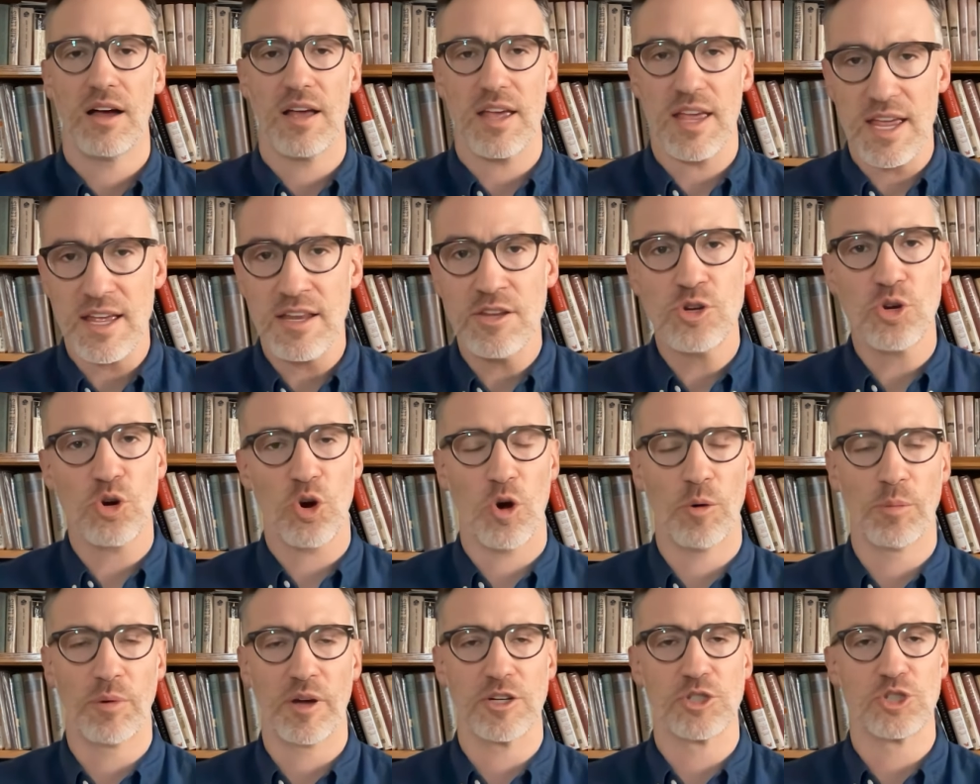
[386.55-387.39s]
in your
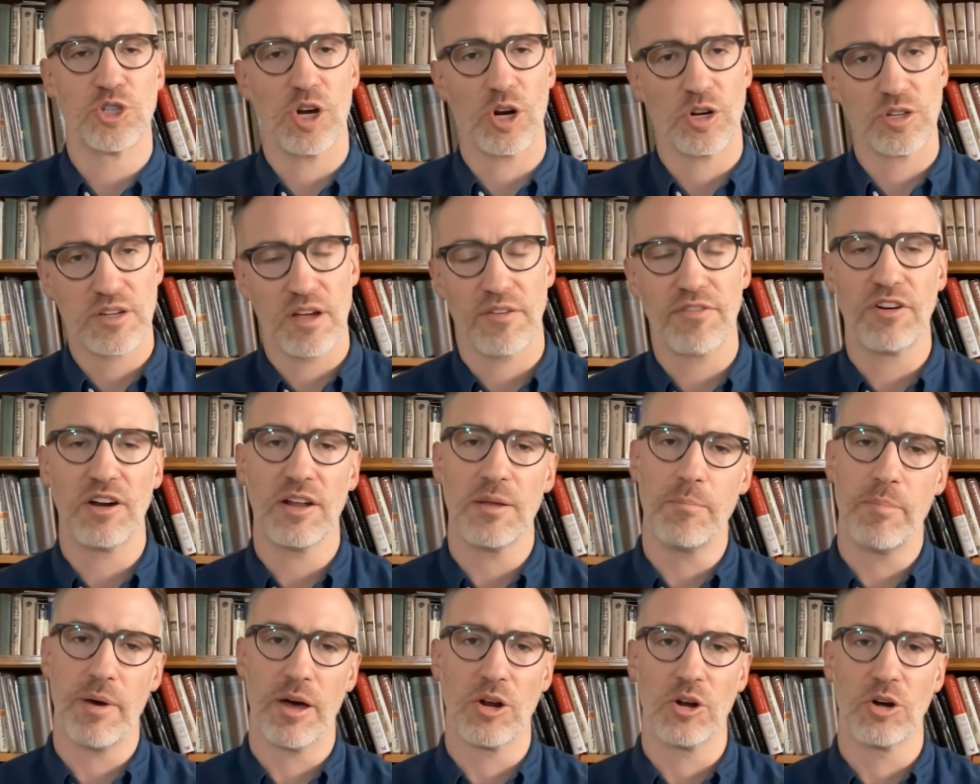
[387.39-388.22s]
home country are definitely
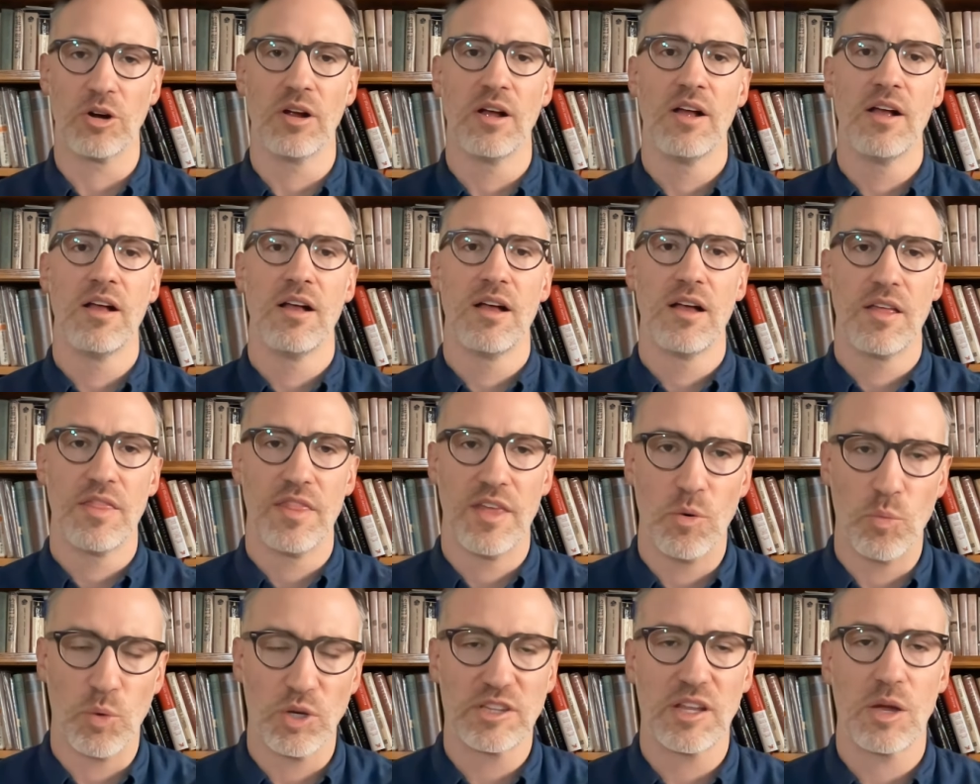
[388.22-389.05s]
better
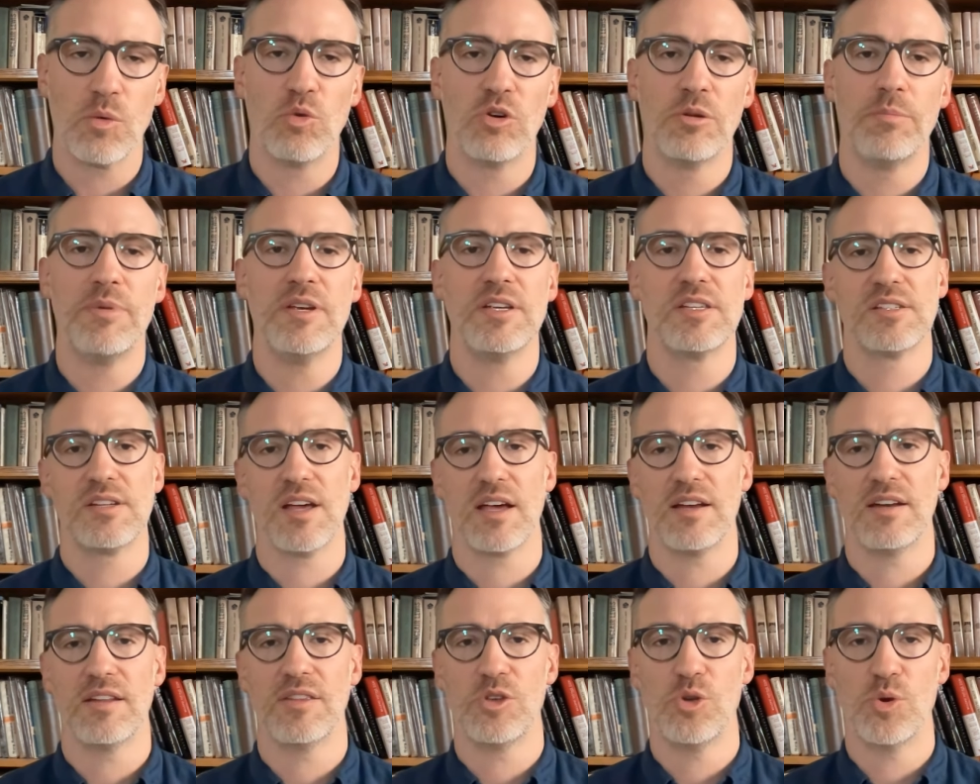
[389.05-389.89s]
than what they would be
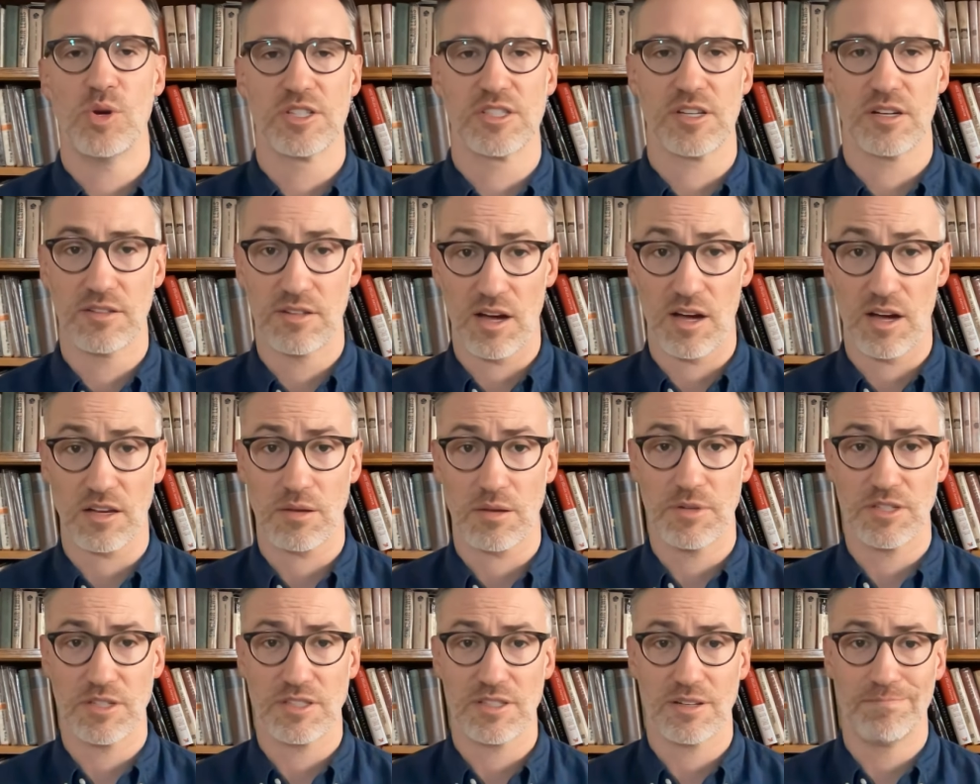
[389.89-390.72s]
staying in the US
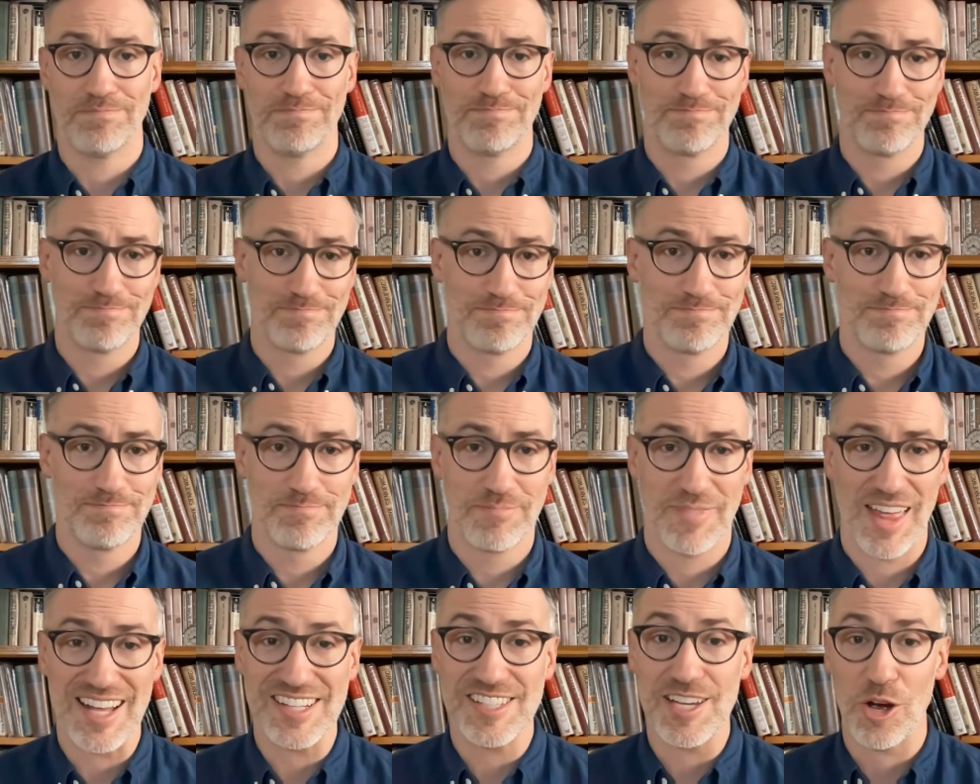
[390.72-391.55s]
undocumented.
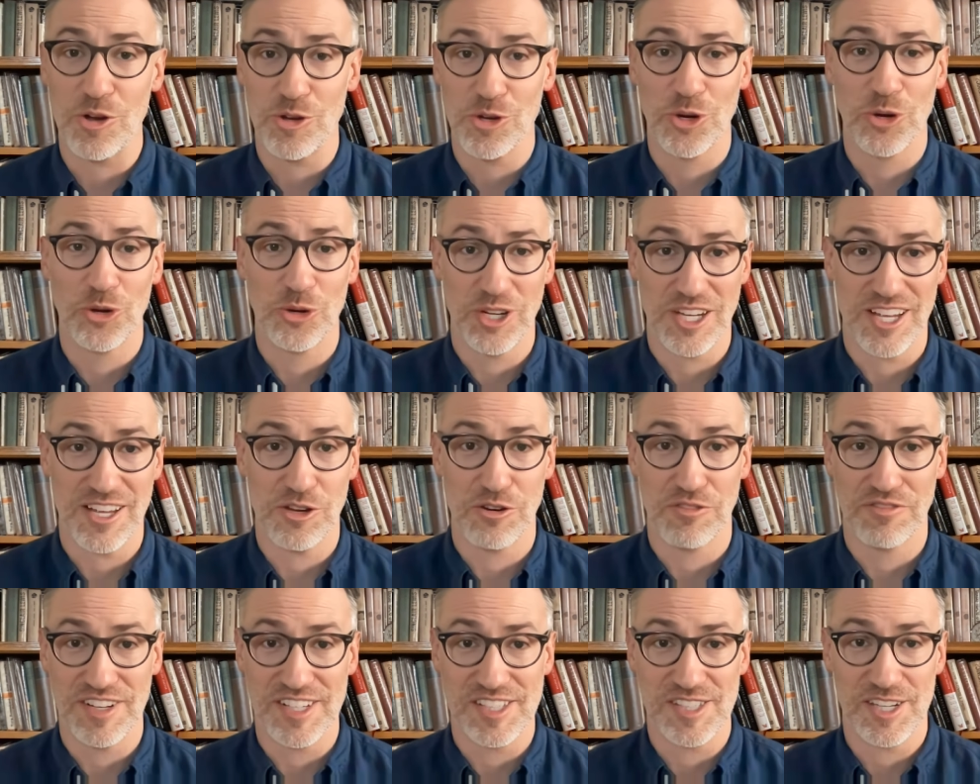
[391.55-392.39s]
That's how you're going to get your
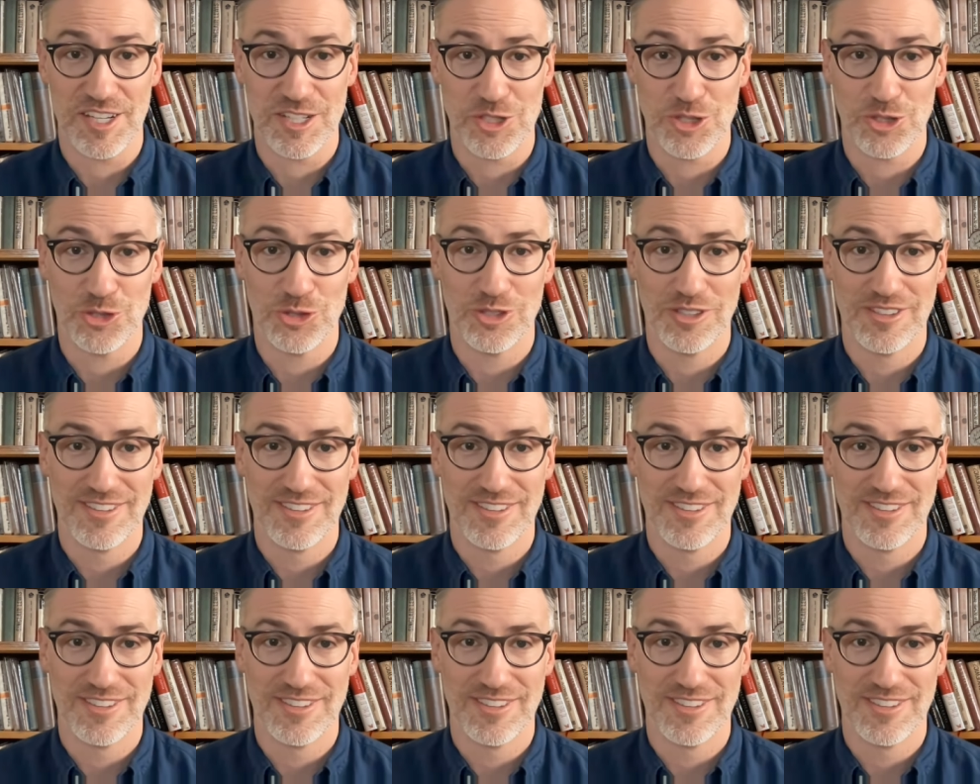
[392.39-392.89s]
visa issued.